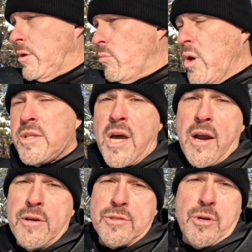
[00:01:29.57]
What
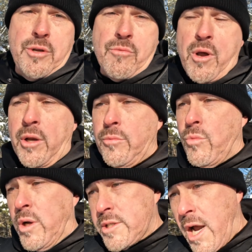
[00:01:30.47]
tires are you running?
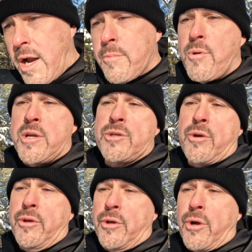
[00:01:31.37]
What tire pressure
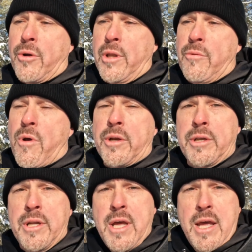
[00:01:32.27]
are you currently
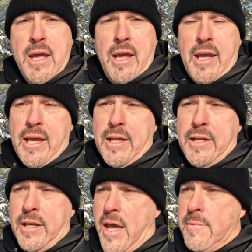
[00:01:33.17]
running? And
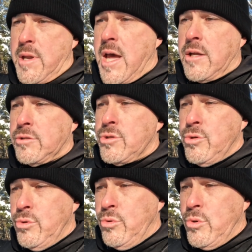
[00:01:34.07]
it came down
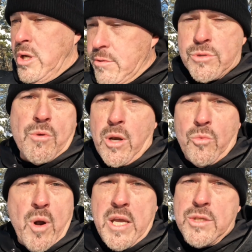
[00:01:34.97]
to, he was running
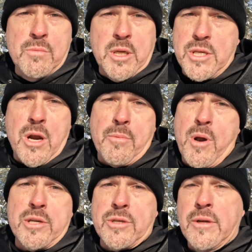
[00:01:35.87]
way too much air
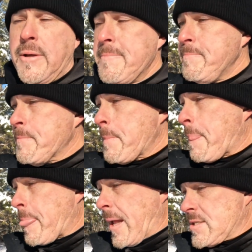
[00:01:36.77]
pressure.
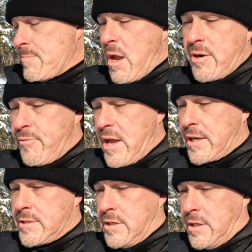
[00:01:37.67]
As a matter of
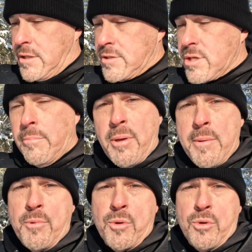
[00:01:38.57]
fact, some
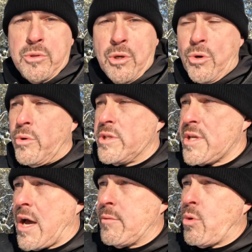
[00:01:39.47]
people look on the
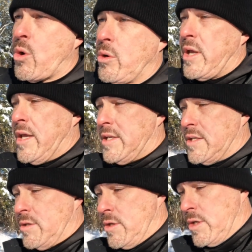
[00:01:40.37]
sidewall and
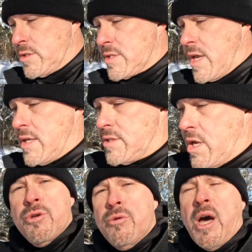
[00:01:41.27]
it says,
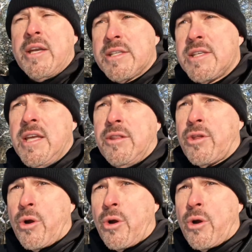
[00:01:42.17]
do not exceed